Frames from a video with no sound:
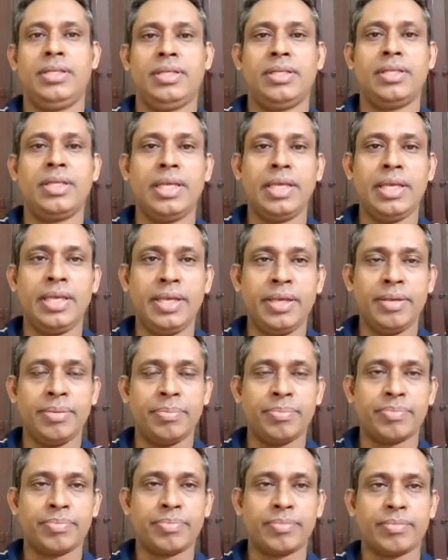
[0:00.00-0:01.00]
the
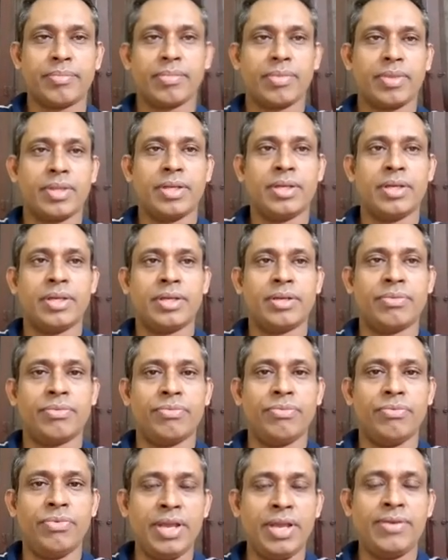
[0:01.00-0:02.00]

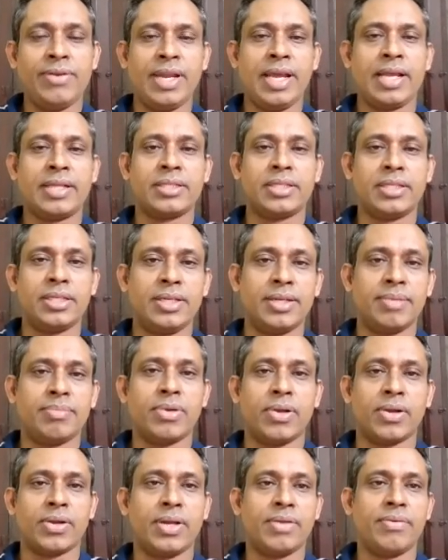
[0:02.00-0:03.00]
wavelength, the de
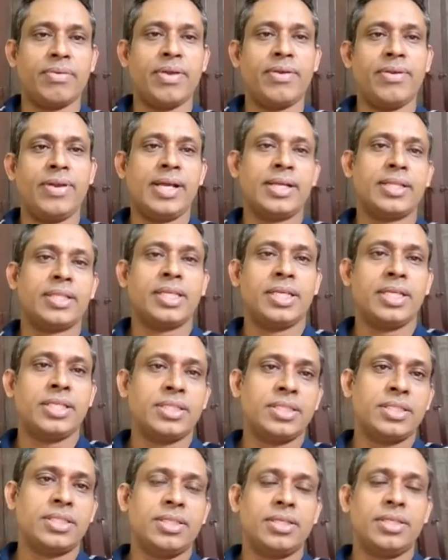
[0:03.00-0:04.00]
Broglie wavelength
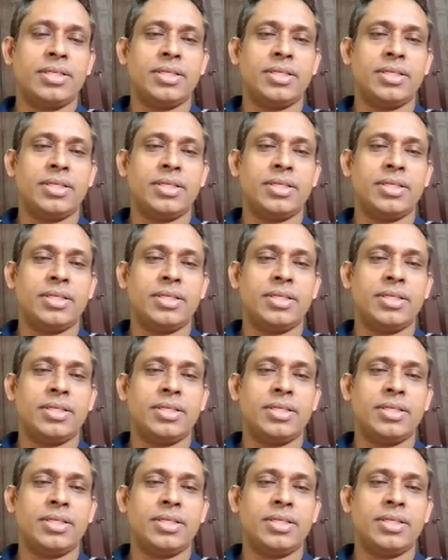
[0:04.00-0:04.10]
is